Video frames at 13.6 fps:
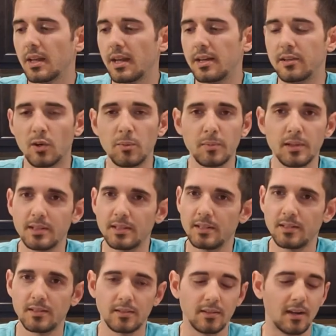And normally,
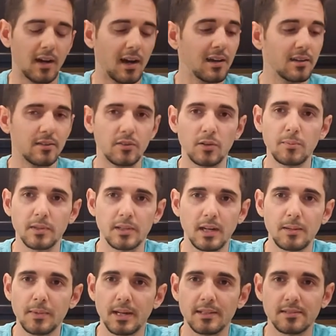Normally
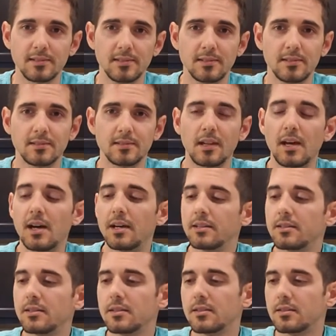I'm at CC's a
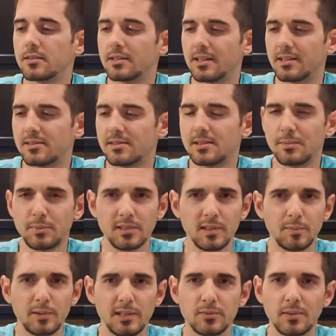lot because that's typically the
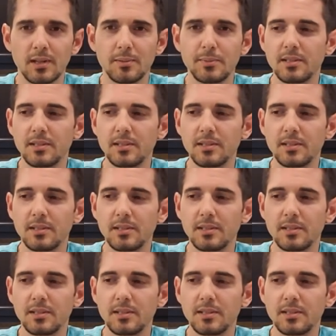place where I